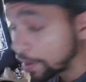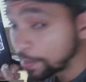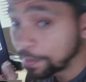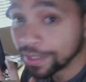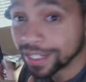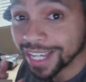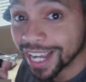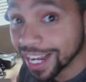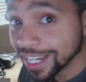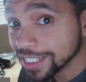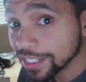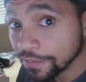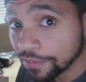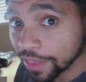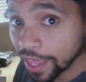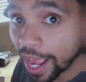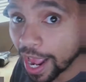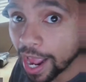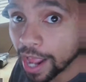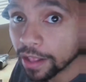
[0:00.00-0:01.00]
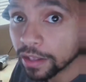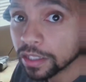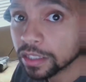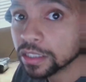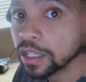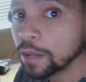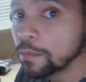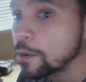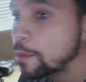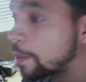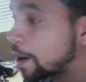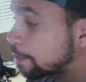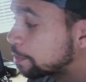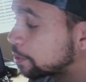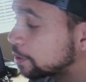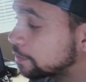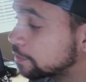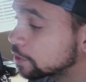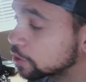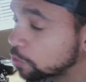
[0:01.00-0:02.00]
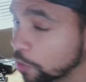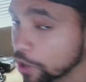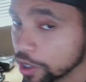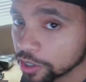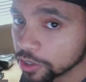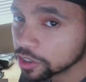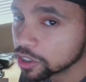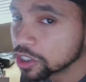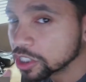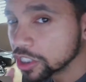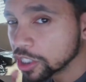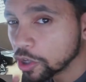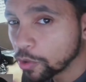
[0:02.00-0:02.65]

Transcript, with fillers: because of that, some of my previous winners are still